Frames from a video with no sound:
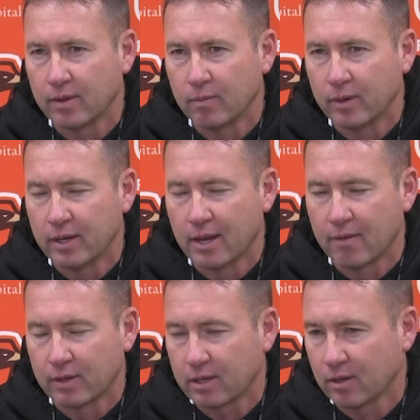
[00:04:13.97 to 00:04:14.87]
and we didn't
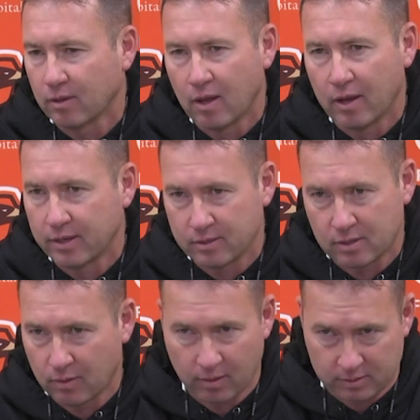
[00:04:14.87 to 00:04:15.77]
have a kill on it,
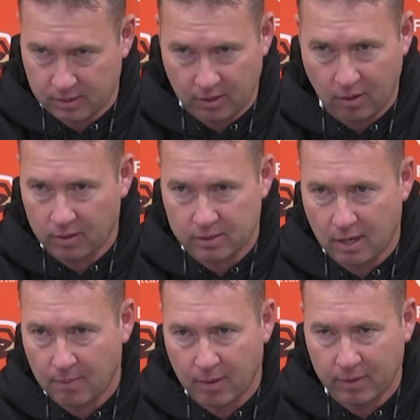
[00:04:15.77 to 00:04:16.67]
so I was going to call timeout.